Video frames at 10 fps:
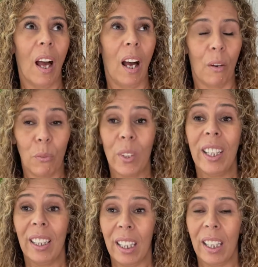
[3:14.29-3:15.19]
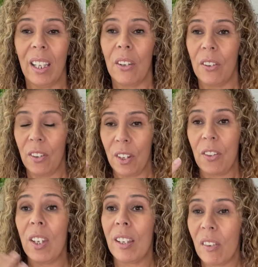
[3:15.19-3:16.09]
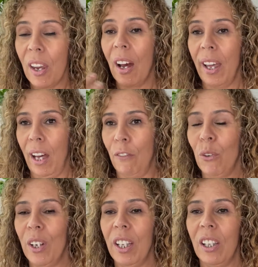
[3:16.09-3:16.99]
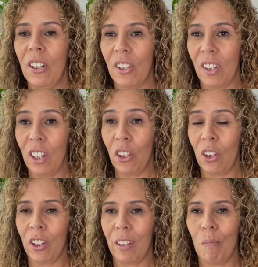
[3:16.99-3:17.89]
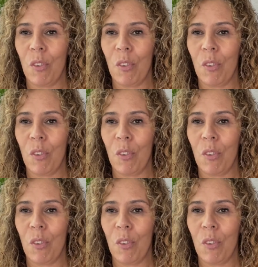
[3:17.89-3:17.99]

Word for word: are really the things that I have already learnt in yoga.